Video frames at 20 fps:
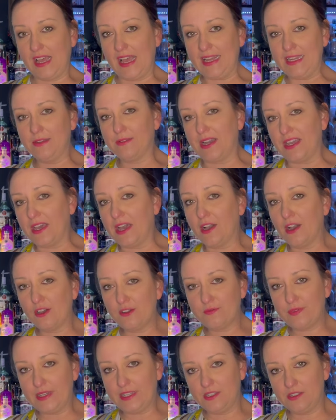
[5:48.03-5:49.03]
Anyway, I
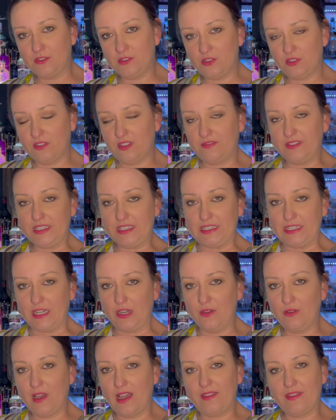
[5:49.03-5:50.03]
hopefully you enjoy the
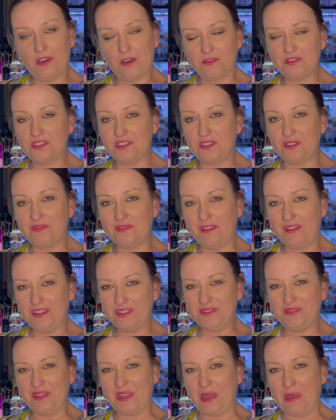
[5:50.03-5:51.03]
video and I'll see you very
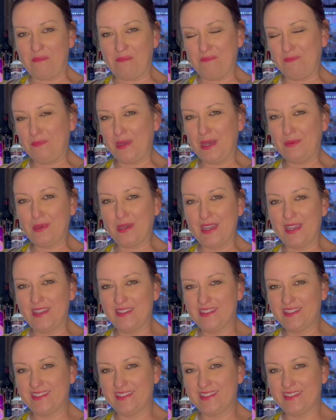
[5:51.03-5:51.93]
soon again. Bye bye.